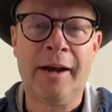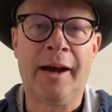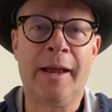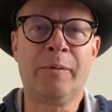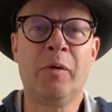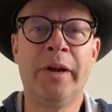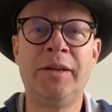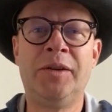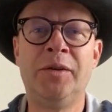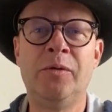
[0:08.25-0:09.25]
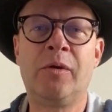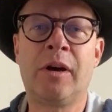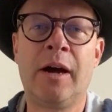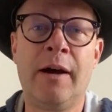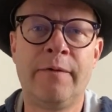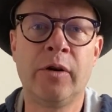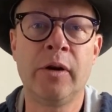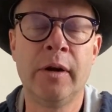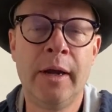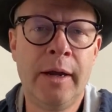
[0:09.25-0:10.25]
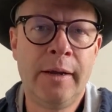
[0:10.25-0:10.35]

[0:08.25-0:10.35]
I'm going to cover